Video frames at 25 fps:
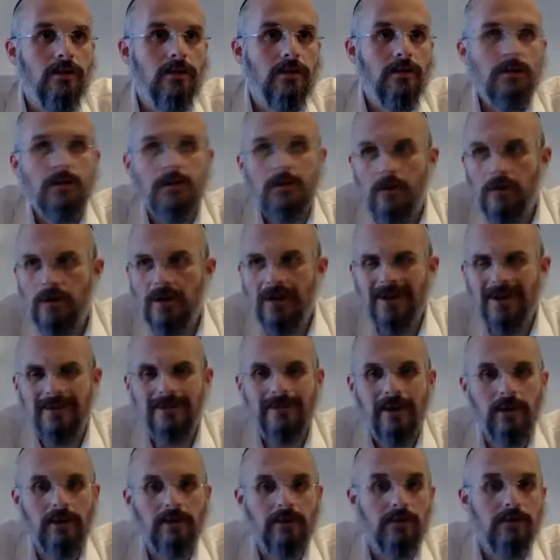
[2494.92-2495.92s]
You're already an
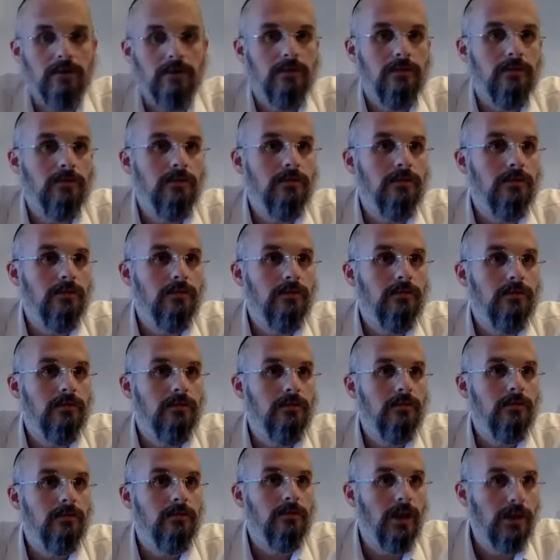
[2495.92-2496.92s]
adult
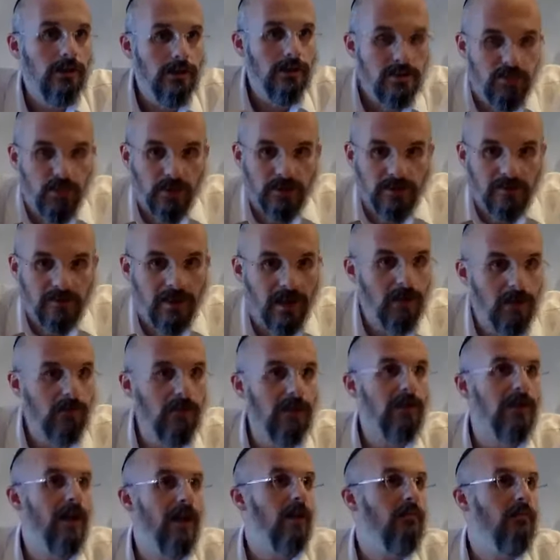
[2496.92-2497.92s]
at this point in time, right
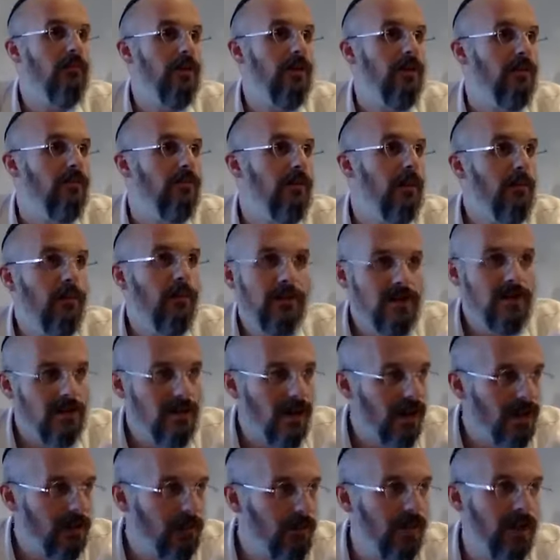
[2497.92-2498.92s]
now, me, my parents are not
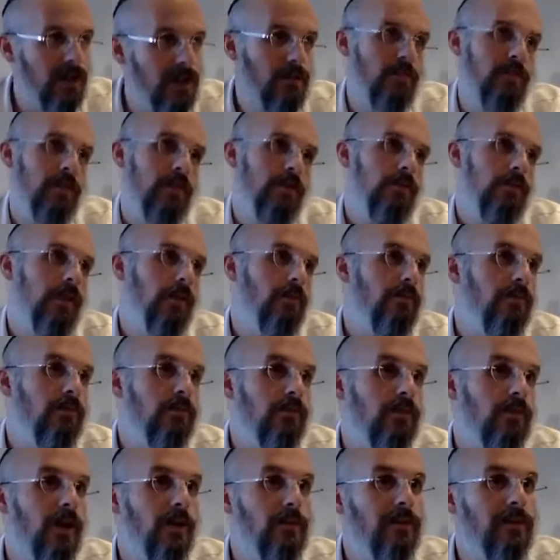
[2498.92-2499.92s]
going to punish me if I don't help them
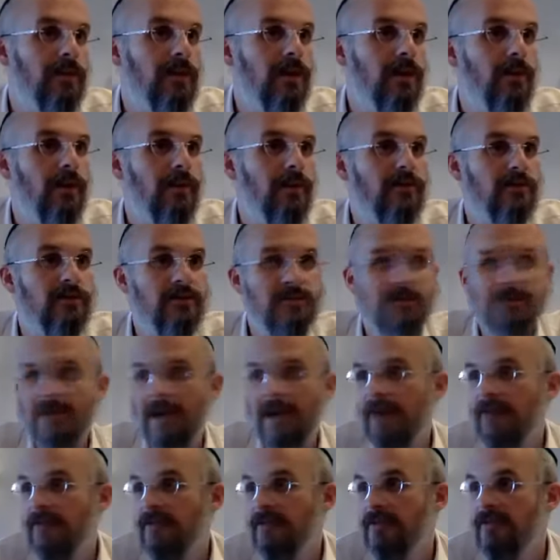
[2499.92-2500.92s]
help clean up after
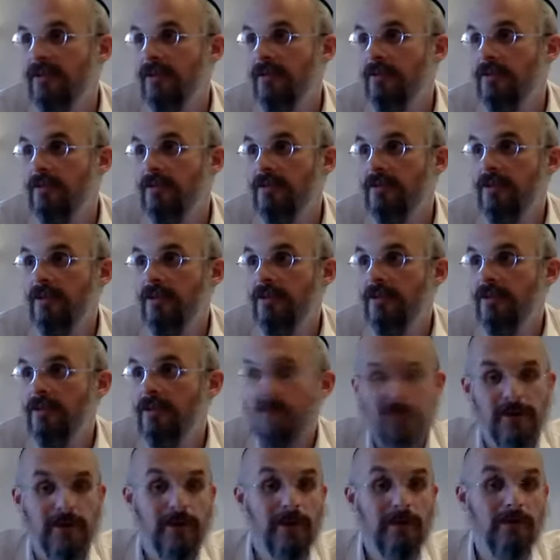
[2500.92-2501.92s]
after supper. So
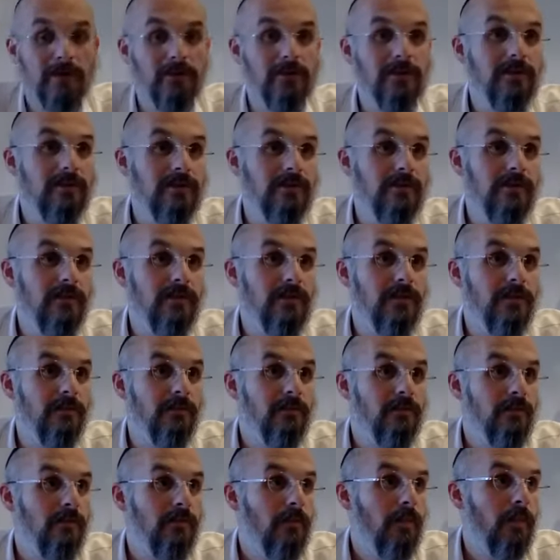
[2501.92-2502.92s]
why do I do it?
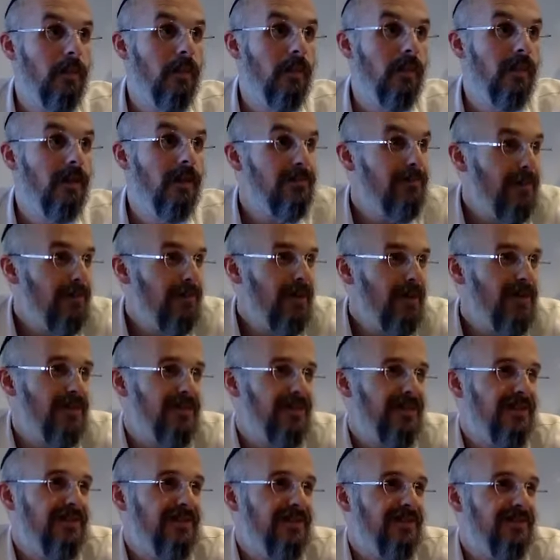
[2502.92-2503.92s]
Because my
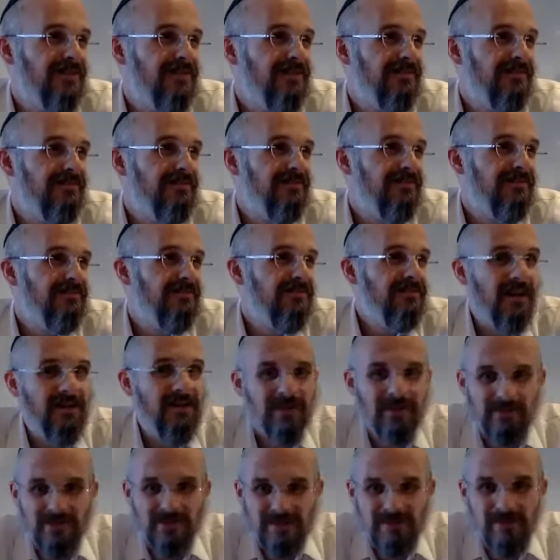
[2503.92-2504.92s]
mother. I have a
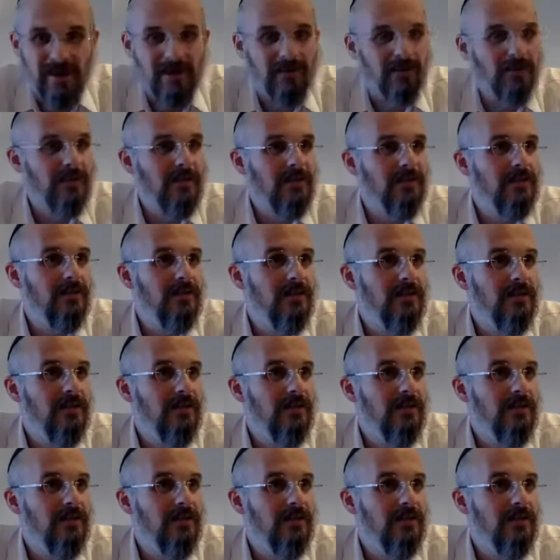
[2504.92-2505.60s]
little respect for her.